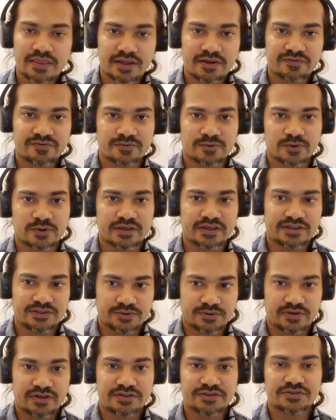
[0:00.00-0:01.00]
Therefore, in
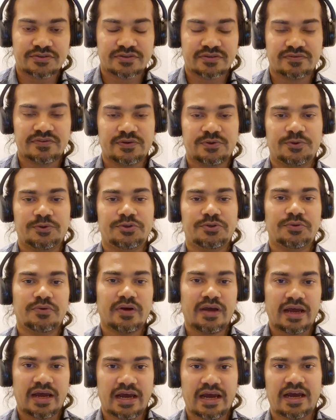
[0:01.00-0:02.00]
your literature review,
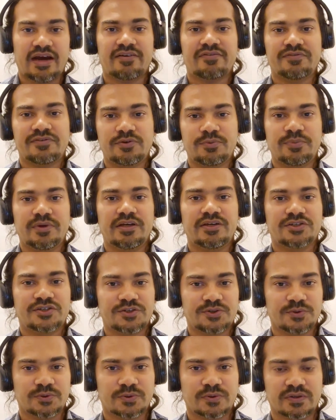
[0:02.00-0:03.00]
you have to make
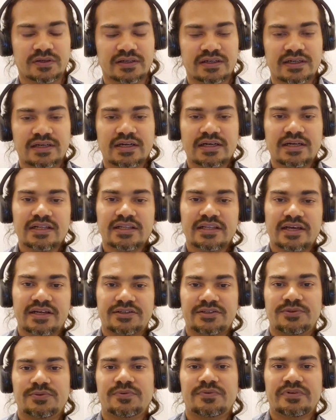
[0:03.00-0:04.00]
sure that
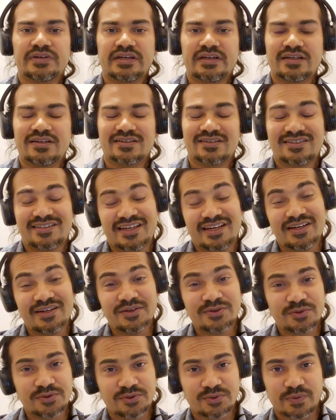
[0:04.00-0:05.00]
you read
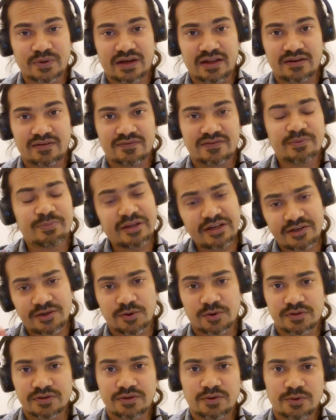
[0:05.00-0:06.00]
10 to 12, depending
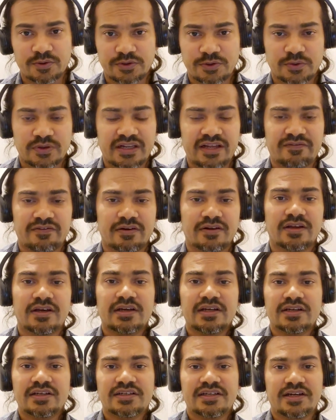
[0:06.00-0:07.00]
on your level,
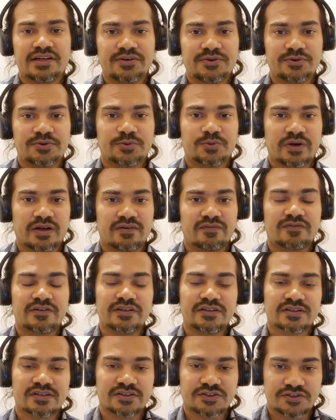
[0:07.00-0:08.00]
10 to 12
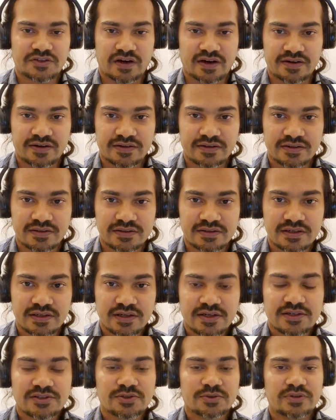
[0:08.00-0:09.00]
research articles,
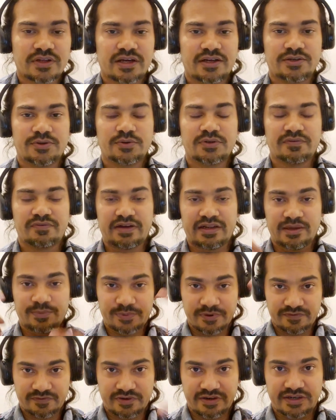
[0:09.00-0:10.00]
so that you develop
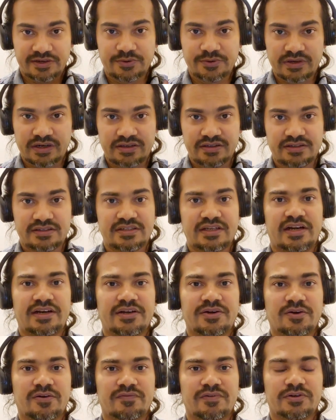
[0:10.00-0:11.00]
a very good
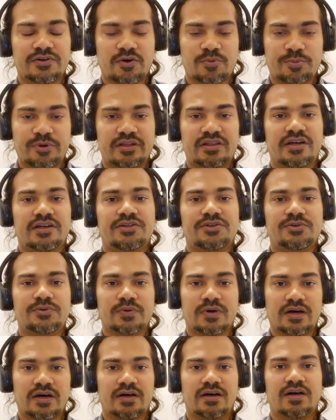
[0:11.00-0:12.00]
understanding of the topic that
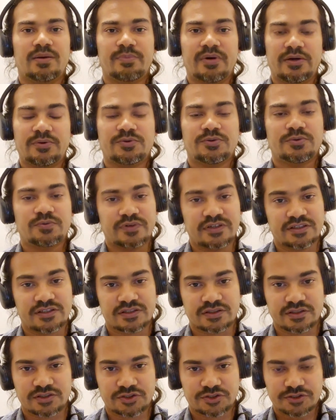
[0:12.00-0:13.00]
you are about to
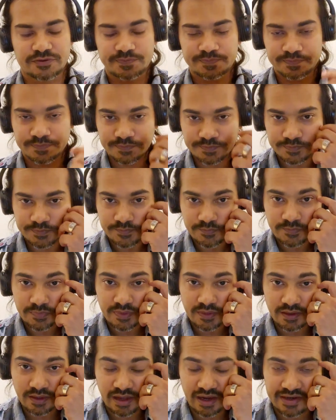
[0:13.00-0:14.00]
research.
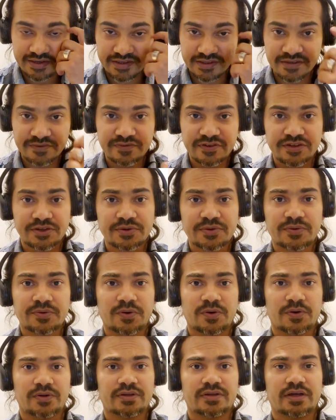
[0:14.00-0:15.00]
I did a video
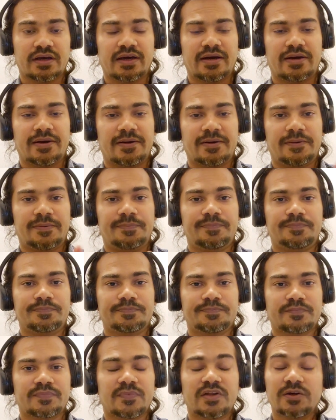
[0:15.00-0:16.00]
on
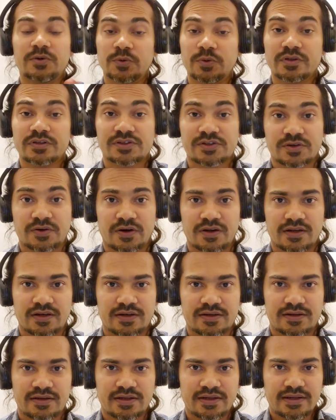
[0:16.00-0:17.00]
Google
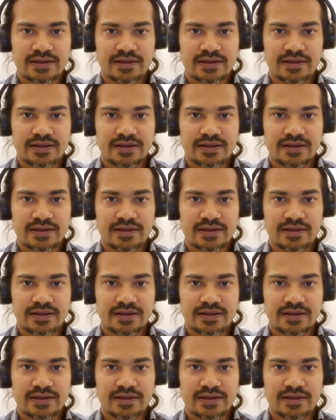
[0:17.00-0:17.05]
Scholar.